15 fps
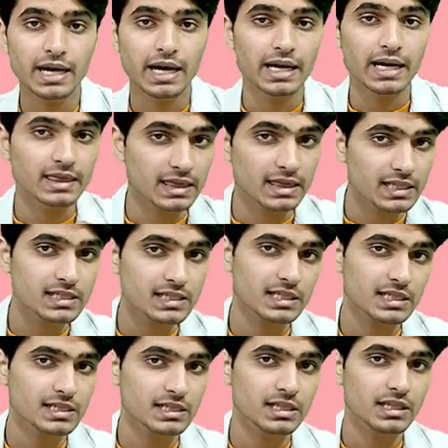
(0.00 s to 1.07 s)
and this
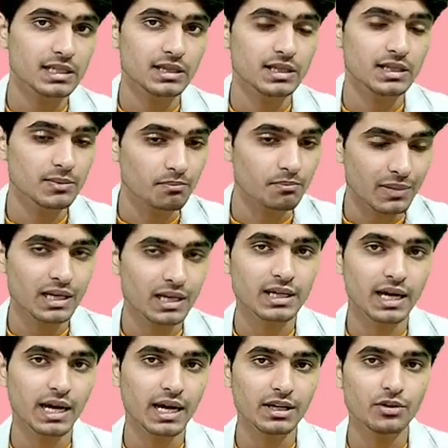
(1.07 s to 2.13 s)
is the main
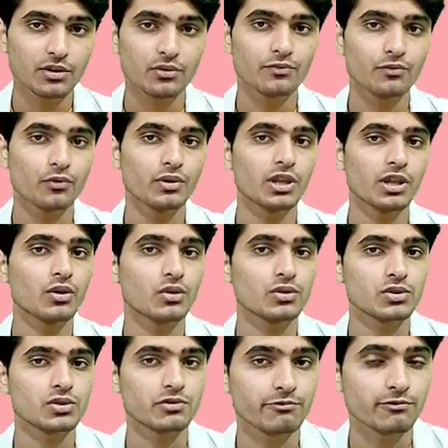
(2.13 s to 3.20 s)
guy for the cause
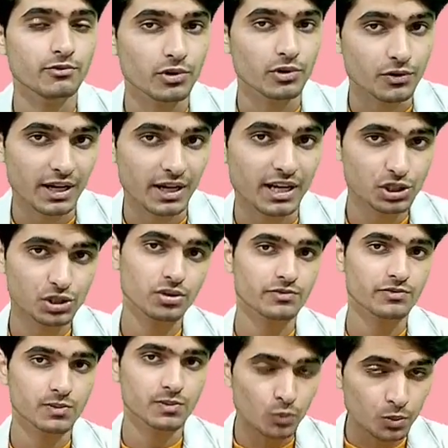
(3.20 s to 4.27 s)
of contraction of
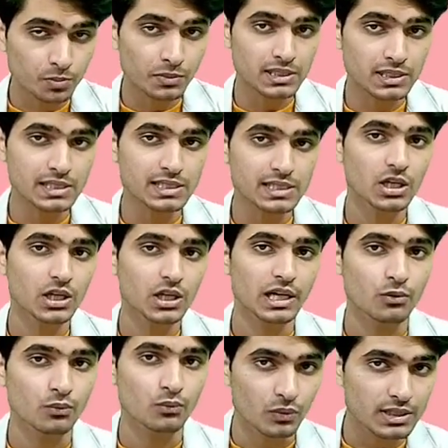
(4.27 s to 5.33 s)
smooth muscles,
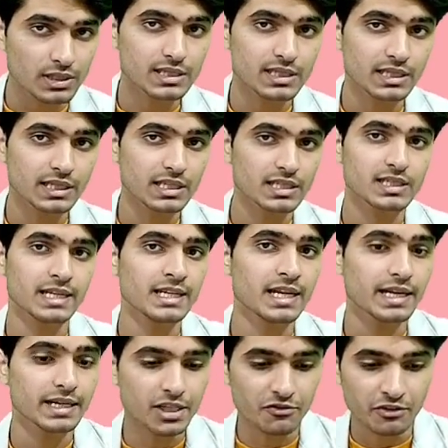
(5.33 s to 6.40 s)
and once it is
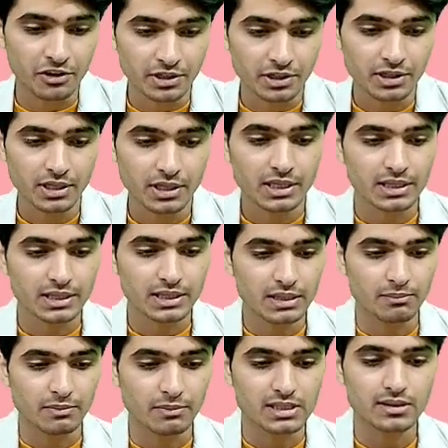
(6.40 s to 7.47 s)
inactivated, the
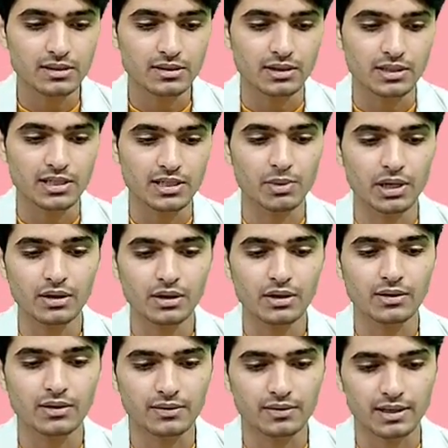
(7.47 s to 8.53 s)
muscle is being
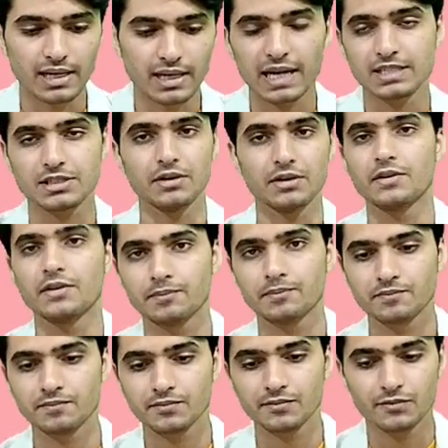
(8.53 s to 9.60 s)
relaxed here.
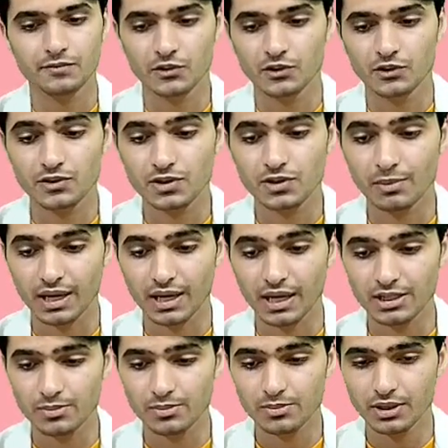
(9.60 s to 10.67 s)
This is the
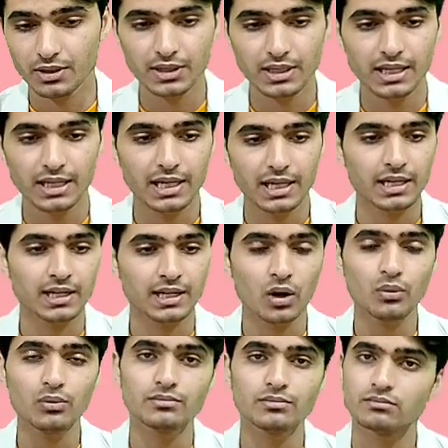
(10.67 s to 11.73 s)
mechanism here. And
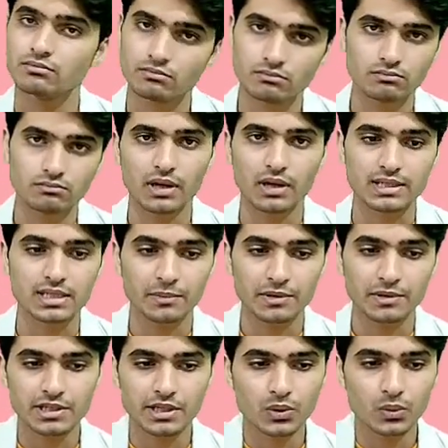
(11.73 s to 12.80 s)
now
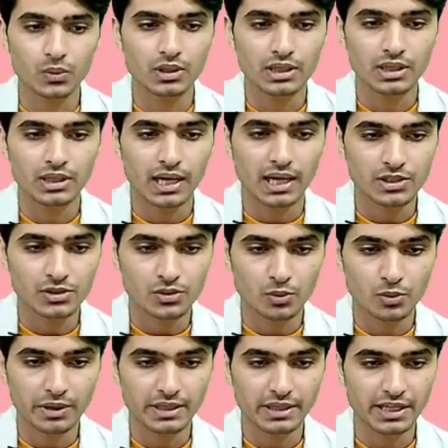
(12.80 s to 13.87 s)
examples include
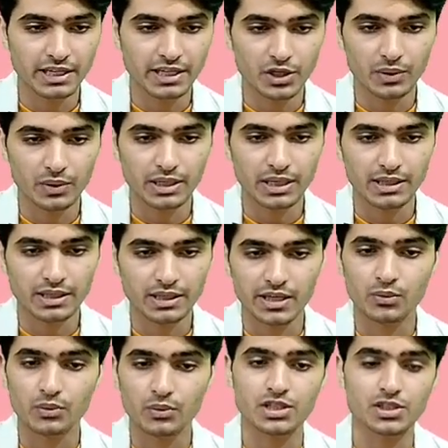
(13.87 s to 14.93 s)
isosorbide dinitrate and the
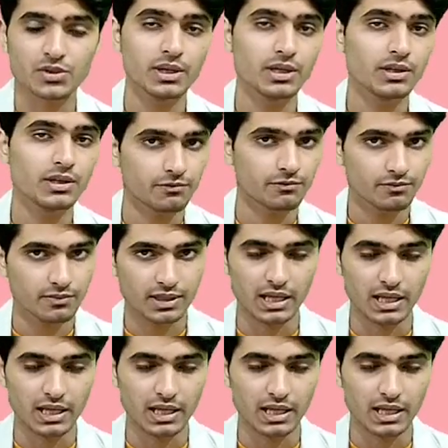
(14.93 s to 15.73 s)
nitroglycerine. The